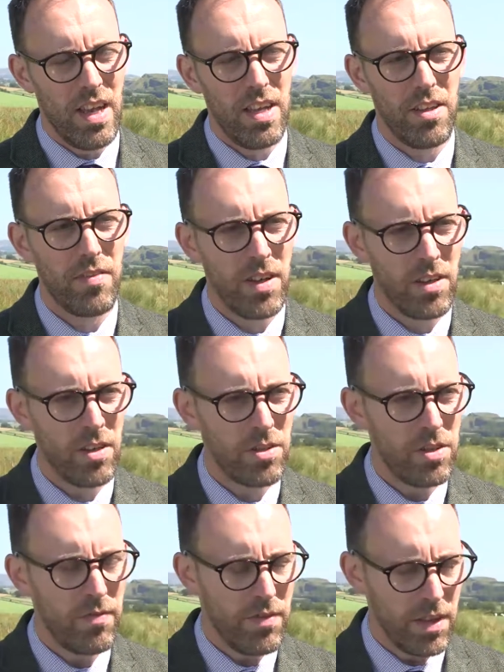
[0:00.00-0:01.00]
Airedale
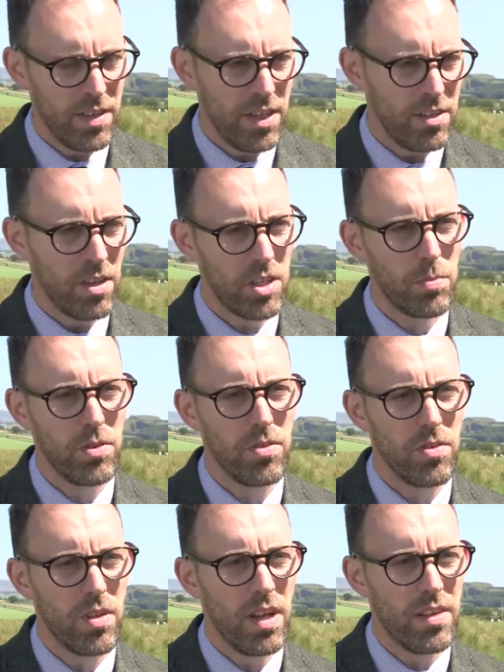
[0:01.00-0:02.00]
Foundation
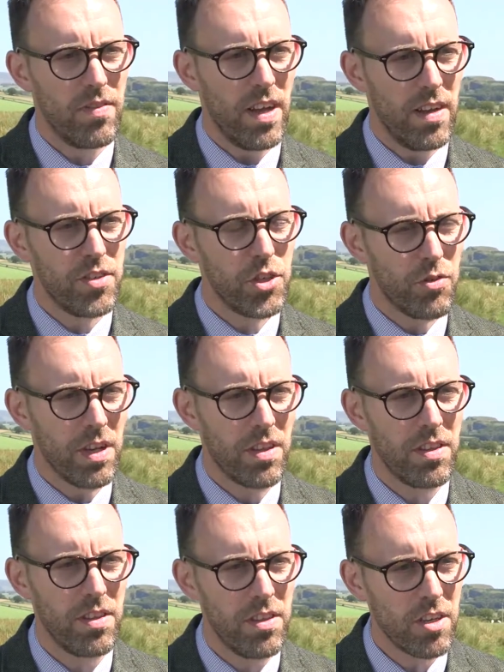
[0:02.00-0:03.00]
Hospitals have
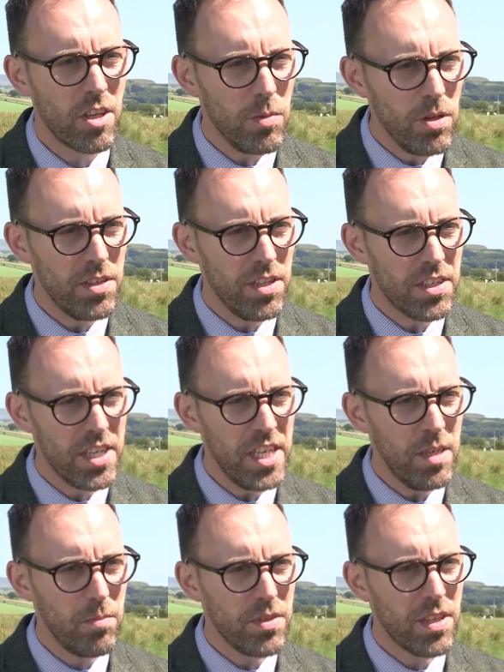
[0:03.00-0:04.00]
strengthened the community
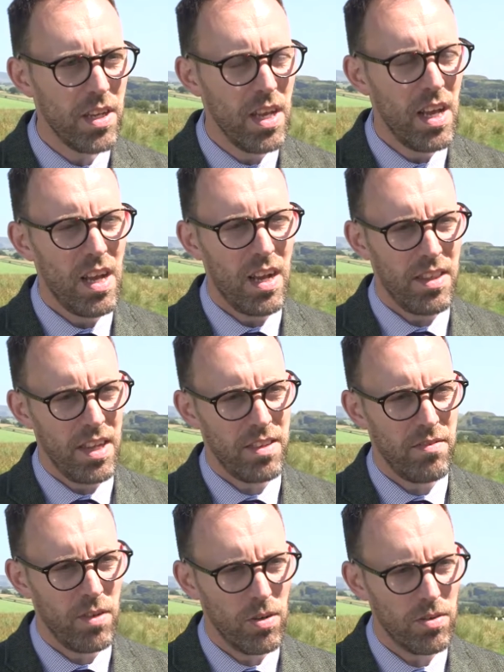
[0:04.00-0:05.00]
teams, and that
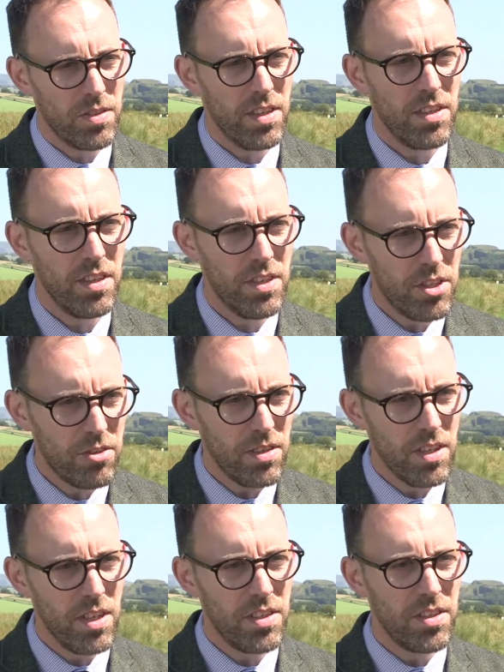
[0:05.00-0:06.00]
involves the district
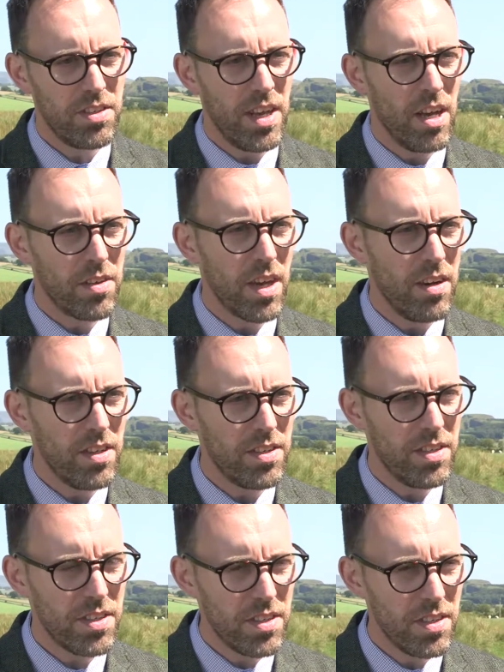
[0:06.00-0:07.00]
nurses, the healthcare
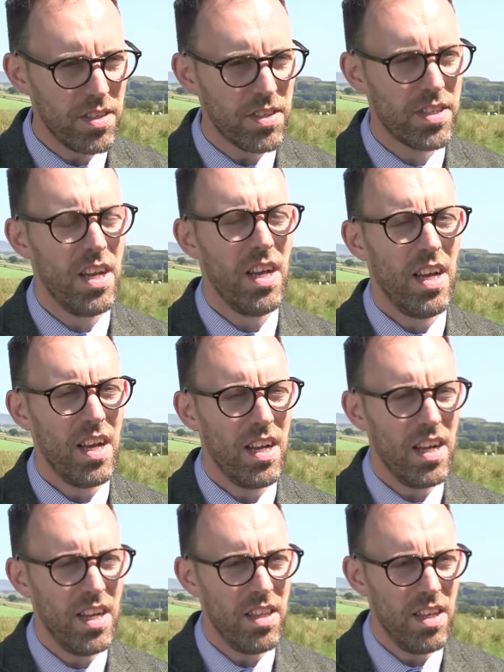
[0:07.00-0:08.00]
assistants
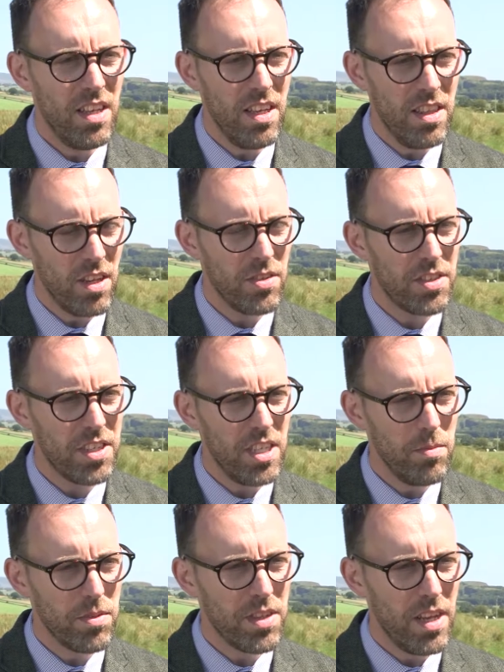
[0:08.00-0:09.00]
in those
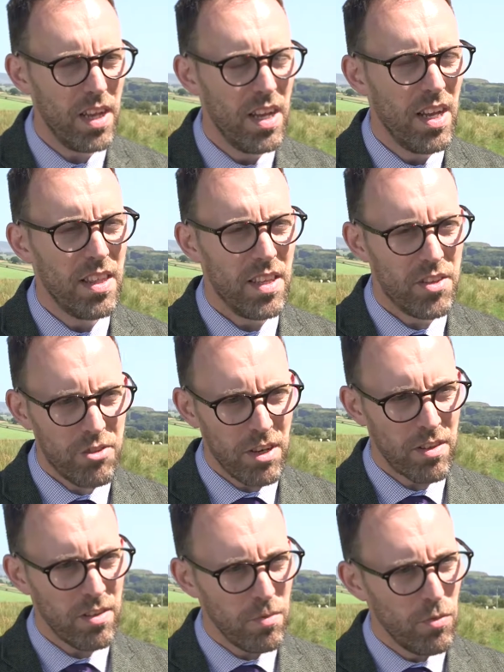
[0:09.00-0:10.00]
teams there. They
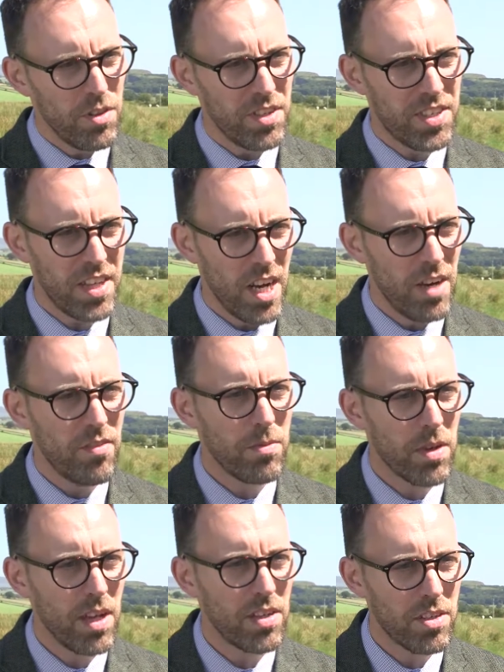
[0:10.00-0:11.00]
strengthen them with the staff
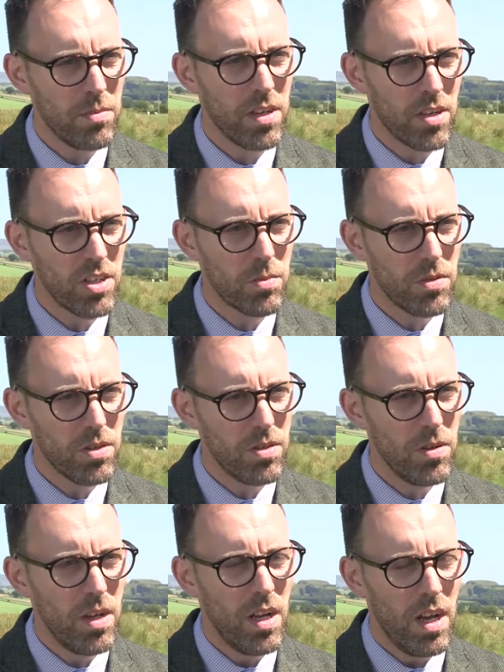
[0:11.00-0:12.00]
from Castleberg
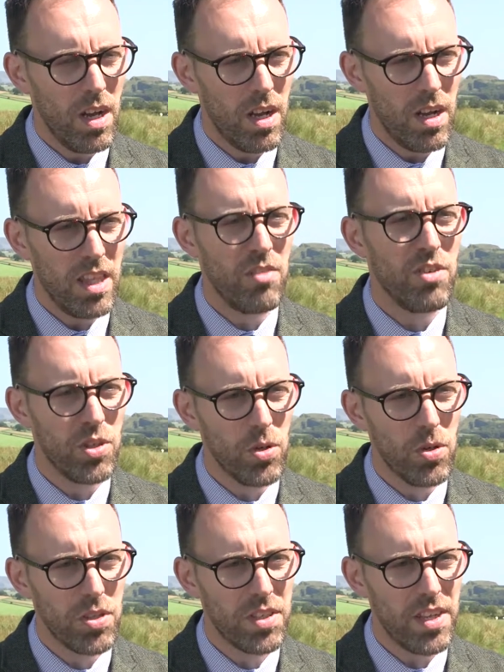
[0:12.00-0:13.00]
Hospital and the
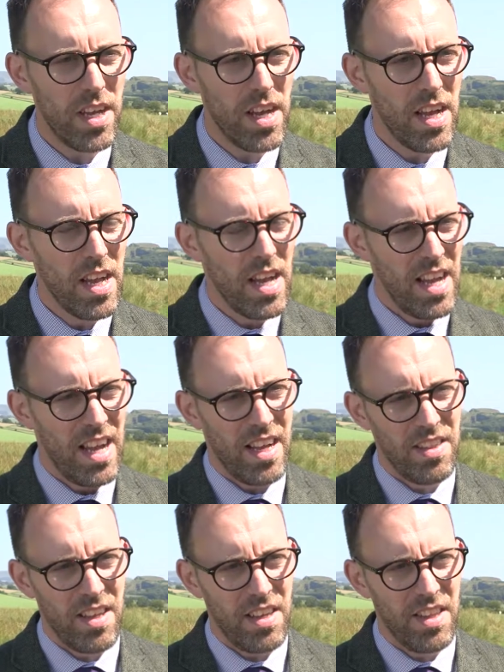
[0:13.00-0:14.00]
resource there,
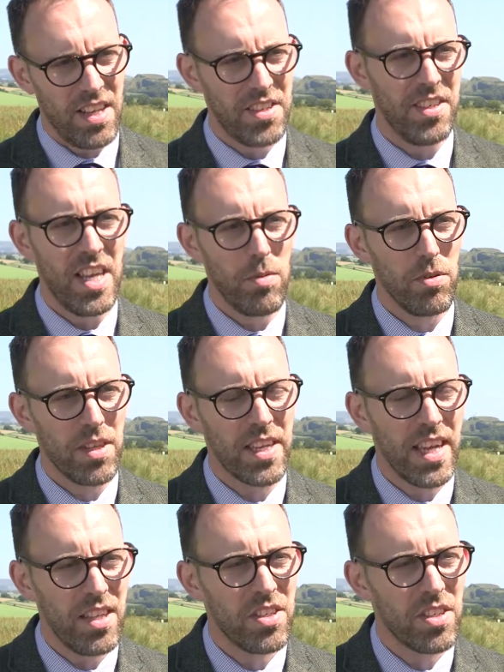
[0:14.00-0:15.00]
and that's enabled
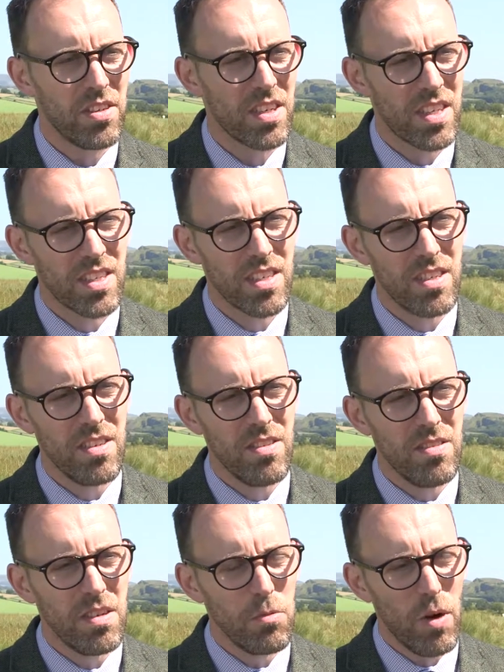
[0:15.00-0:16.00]
again
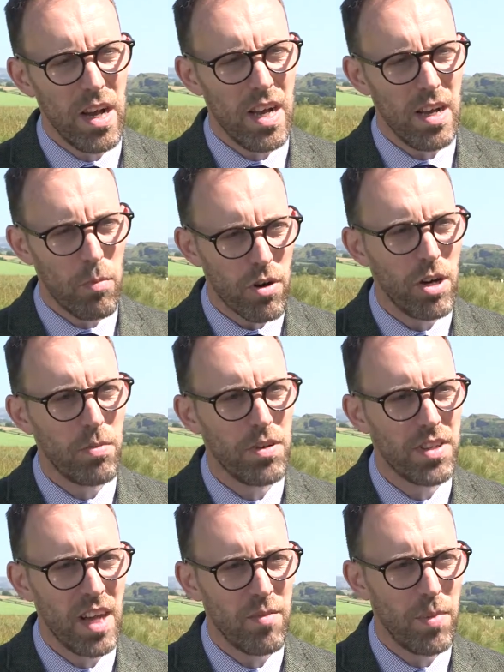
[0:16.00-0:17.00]
to where
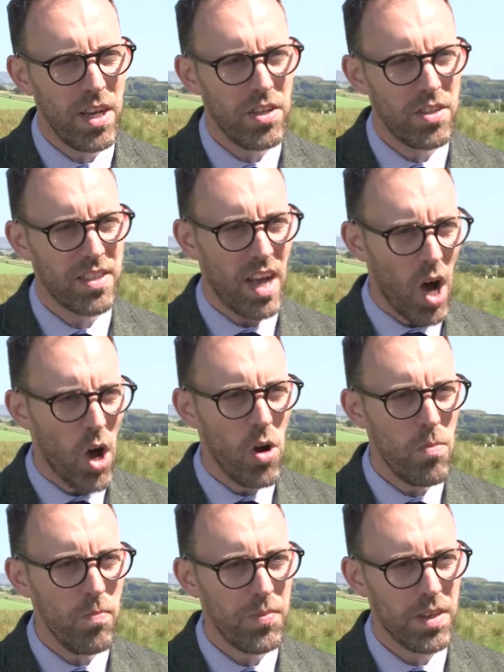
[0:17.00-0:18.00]
appropriate to have patients at
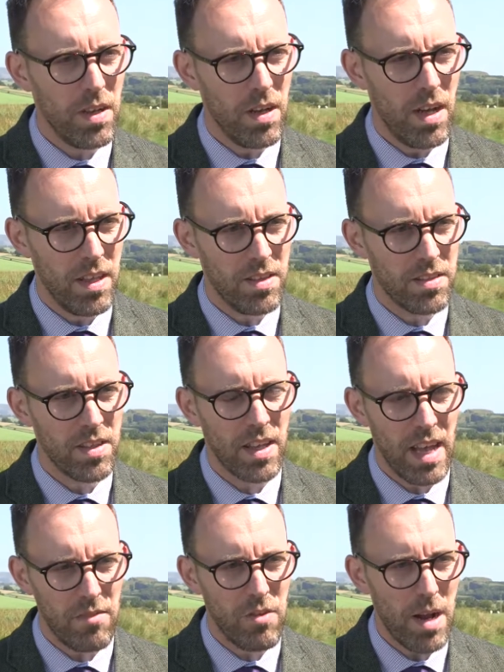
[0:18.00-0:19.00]
home and
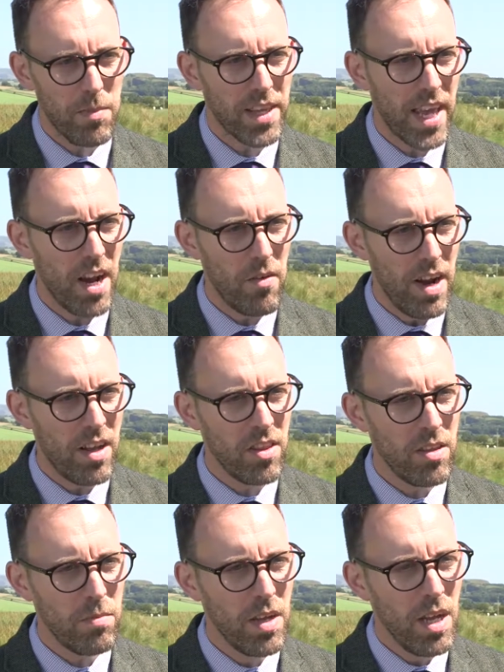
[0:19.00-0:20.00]
wrap the care around
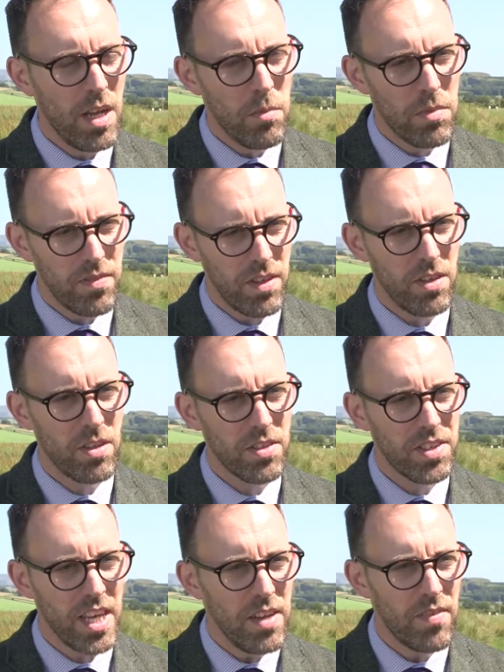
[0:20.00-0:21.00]
them. But if they're not
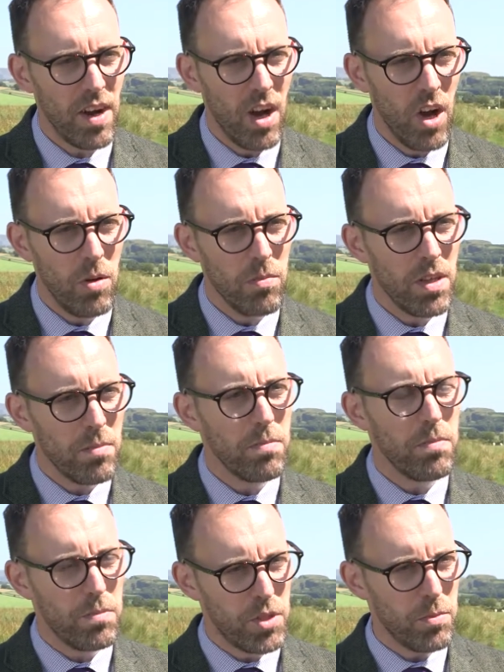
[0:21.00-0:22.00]
safe at home,
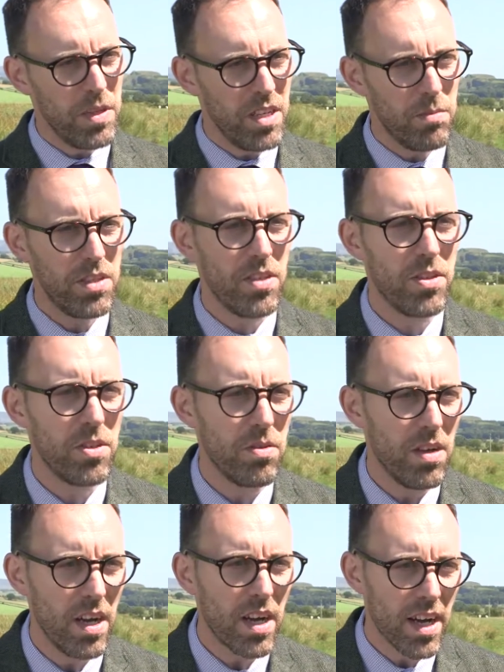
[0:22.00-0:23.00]
then to be admitted
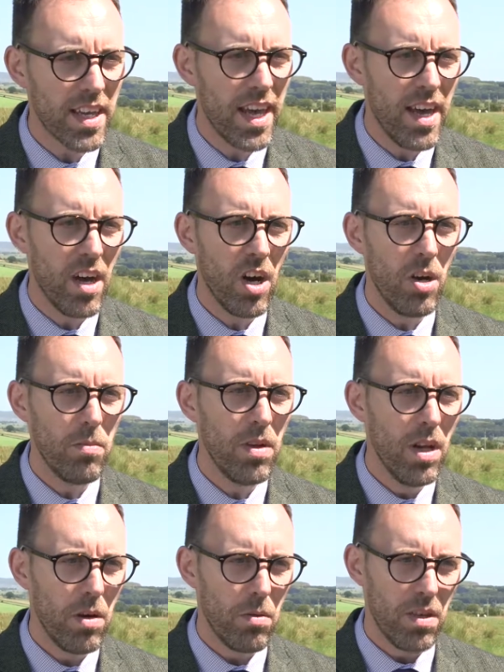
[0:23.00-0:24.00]
to a care home,
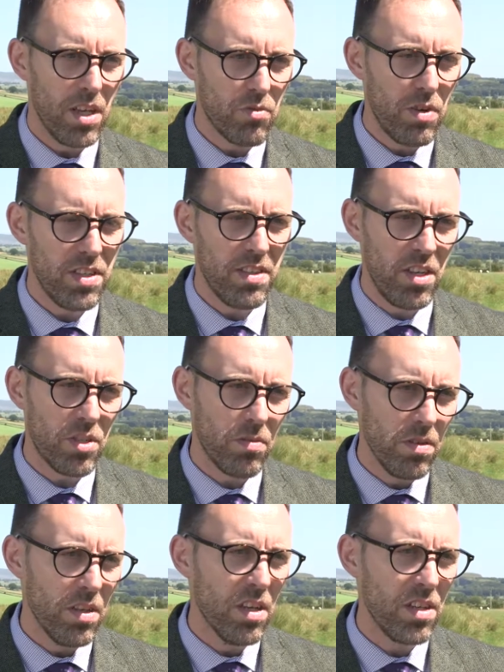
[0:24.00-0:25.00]
whether that's residential
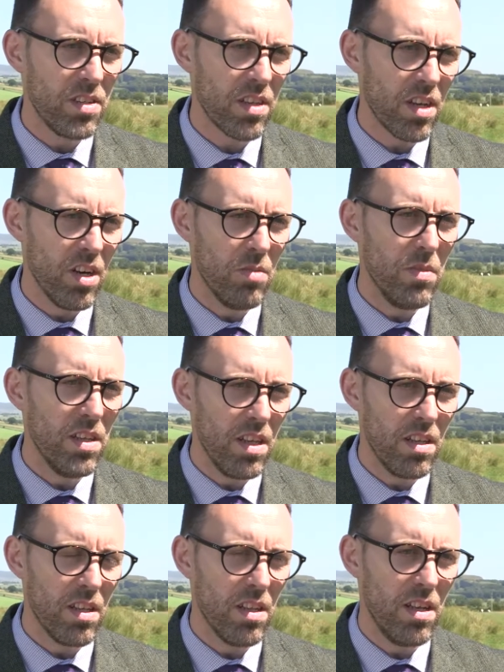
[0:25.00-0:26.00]
or nursing home
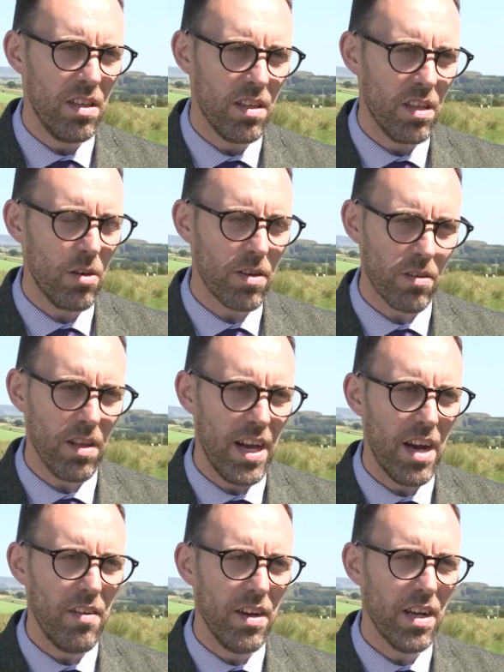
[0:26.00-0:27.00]
in the local
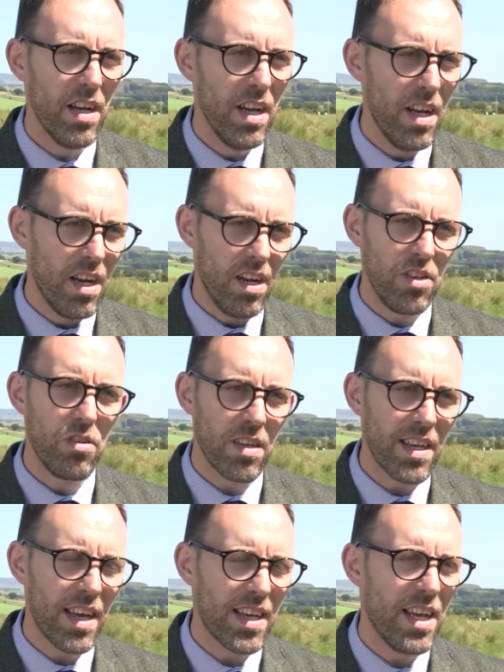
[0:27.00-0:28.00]
area,
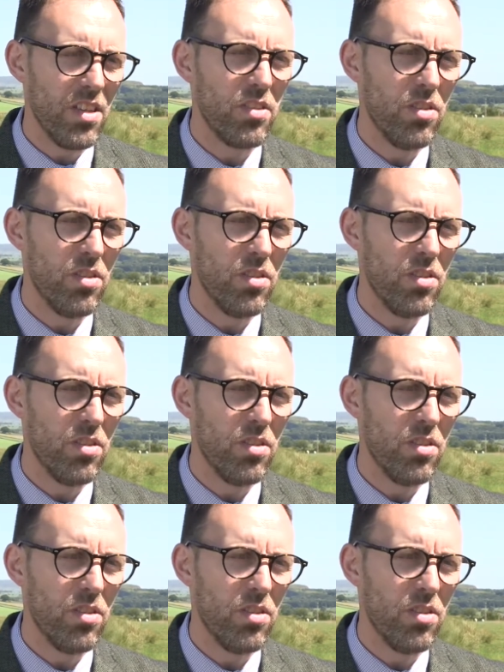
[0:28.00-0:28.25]
to